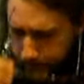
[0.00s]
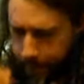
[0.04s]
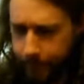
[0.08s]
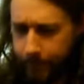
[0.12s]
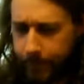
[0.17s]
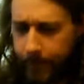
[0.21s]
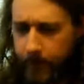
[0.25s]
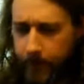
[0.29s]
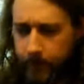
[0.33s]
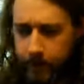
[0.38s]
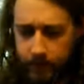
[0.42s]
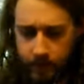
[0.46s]

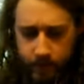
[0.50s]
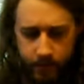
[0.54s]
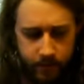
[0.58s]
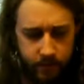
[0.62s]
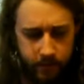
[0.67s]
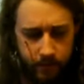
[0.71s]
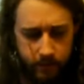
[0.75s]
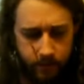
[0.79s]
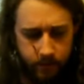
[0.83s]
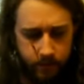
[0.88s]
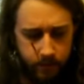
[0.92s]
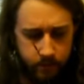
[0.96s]
Fuck.
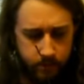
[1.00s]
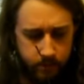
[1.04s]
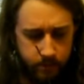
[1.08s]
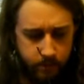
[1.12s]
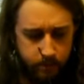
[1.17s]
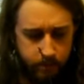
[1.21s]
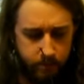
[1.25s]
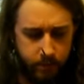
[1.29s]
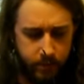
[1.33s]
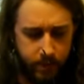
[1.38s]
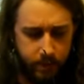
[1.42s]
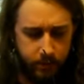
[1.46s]

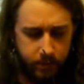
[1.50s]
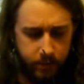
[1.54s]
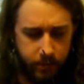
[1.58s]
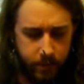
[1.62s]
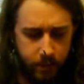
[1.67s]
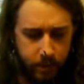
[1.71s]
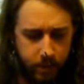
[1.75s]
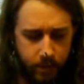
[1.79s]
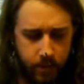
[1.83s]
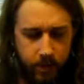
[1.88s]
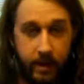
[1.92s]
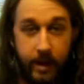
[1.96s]
That was
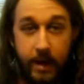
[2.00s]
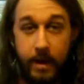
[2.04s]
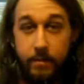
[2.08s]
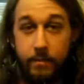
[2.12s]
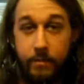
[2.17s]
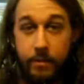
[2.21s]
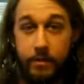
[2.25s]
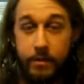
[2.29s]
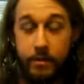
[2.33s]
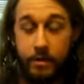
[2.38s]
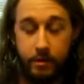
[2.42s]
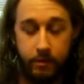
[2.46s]
caught on
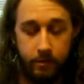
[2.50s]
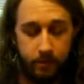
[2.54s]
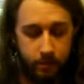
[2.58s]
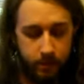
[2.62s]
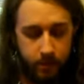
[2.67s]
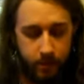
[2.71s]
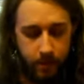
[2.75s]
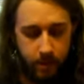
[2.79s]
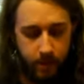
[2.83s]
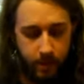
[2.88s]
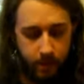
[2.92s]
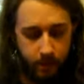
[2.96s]
camera, too.
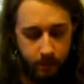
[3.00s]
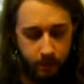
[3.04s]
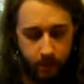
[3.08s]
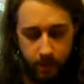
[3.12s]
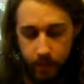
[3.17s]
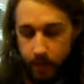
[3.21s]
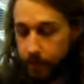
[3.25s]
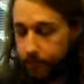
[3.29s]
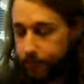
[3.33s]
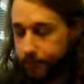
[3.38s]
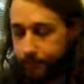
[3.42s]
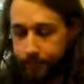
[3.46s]
Alright,
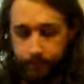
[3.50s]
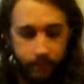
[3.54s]
well...